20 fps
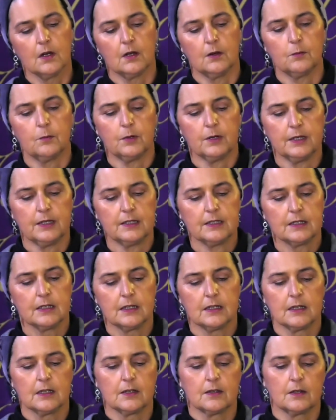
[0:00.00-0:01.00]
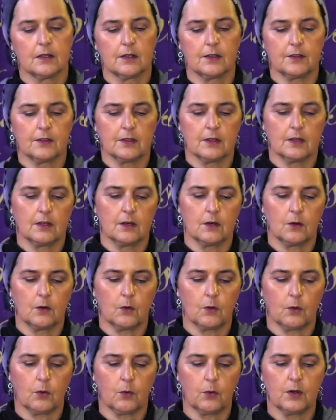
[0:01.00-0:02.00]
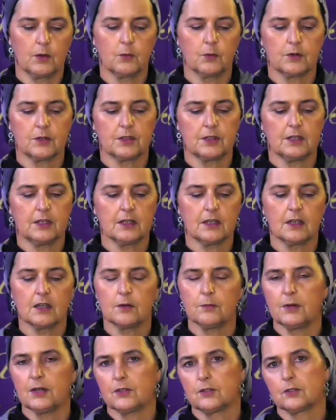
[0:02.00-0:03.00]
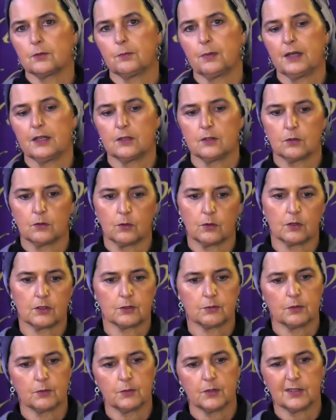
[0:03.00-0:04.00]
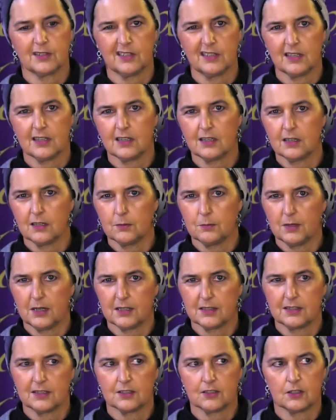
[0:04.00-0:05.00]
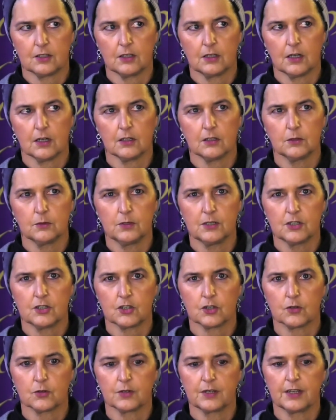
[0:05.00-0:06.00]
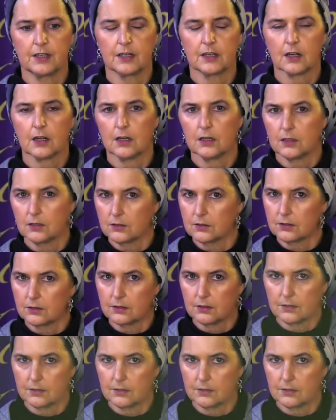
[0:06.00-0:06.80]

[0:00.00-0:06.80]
But when we're thinking about the pale horse, when we're thinking about this yellowish green color